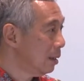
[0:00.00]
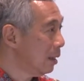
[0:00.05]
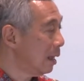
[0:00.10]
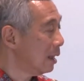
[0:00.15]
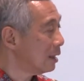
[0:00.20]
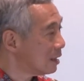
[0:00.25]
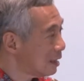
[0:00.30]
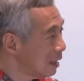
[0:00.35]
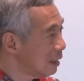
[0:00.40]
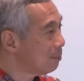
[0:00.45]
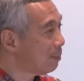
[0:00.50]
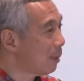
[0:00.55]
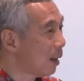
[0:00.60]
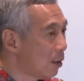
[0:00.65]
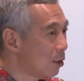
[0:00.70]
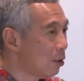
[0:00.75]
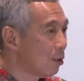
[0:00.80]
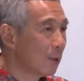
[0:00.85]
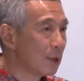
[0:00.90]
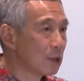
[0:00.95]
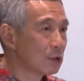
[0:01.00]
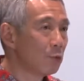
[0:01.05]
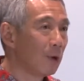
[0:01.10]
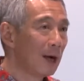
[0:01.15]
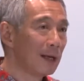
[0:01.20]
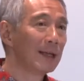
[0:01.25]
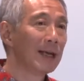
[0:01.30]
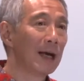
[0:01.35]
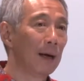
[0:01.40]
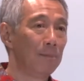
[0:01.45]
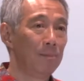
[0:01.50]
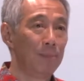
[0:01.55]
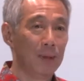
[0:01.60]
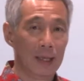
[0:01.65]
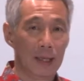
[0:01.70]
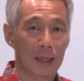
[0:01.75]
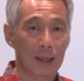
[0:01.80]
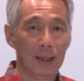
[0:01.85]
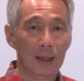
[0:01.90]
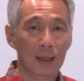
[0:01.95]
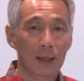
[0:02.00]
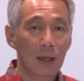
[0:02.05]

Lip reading: And Sing Power was one company.